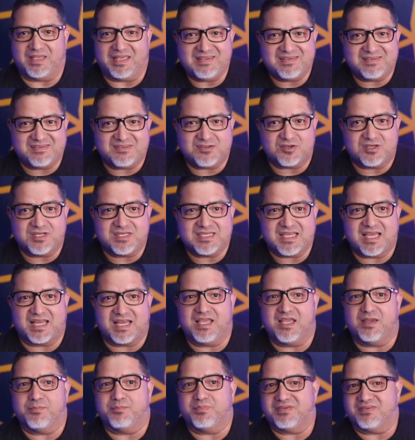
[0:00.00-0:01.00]
Eastern, 10
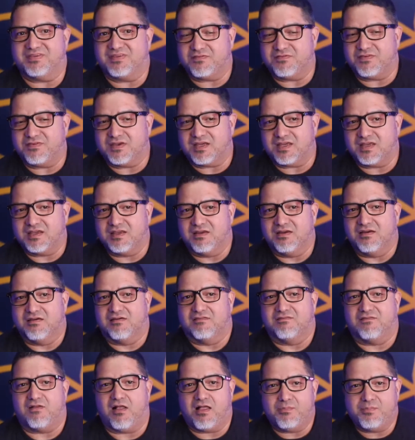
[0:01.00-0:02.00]
a.m. Pacific.
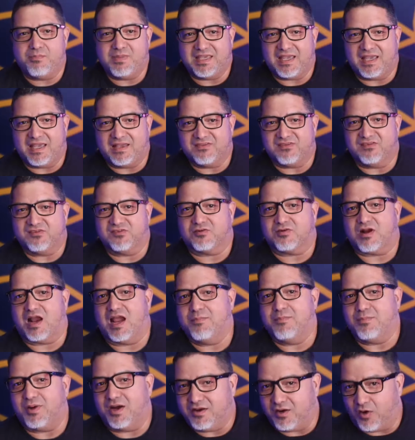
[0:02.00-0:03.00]
Follow me and
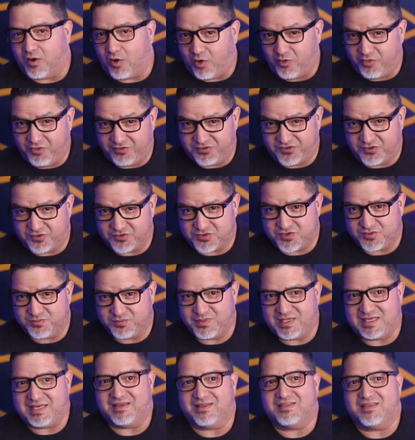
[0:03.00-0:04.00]
subscribe on all the social
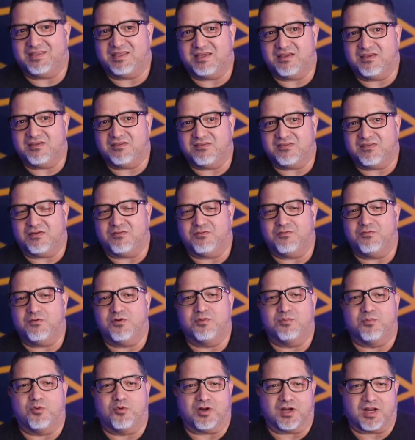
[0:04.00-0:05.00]
media things for
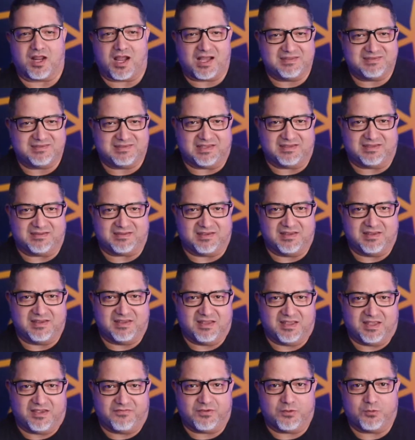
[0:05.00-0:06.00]
more content.
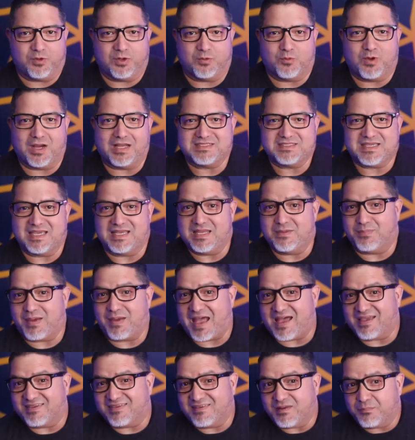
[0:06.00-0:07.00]
If you want to watch any
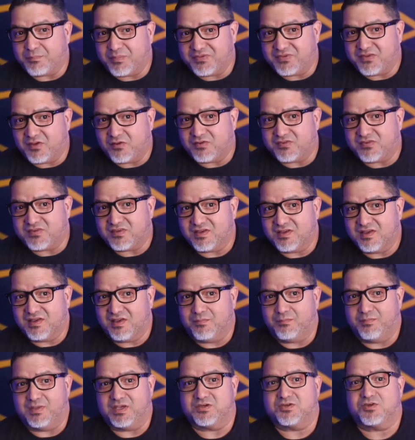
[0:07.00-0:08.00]
past episodes,
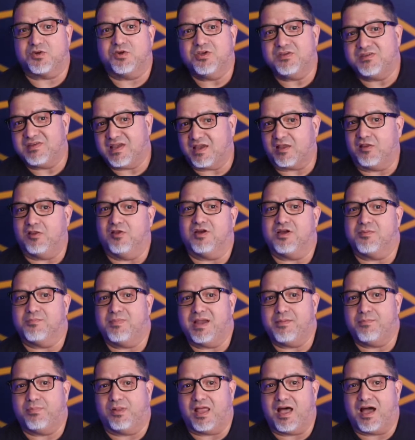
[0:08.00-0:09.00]
make sure you take a look at
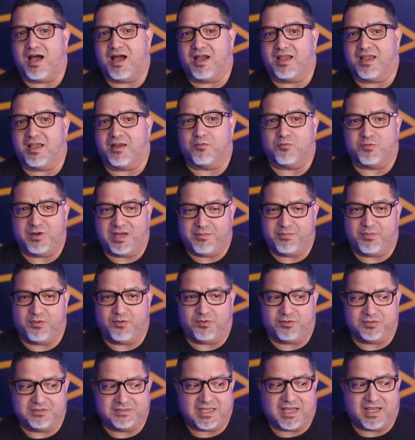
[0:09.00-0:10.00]
my blog at
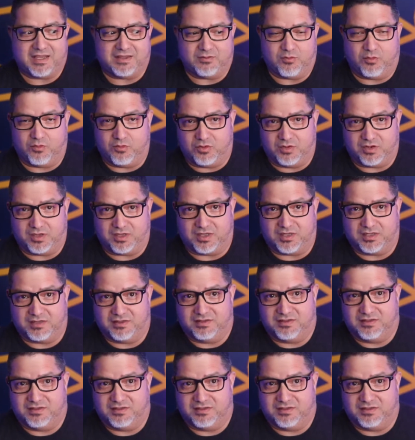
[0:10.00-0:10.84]
rabo.org.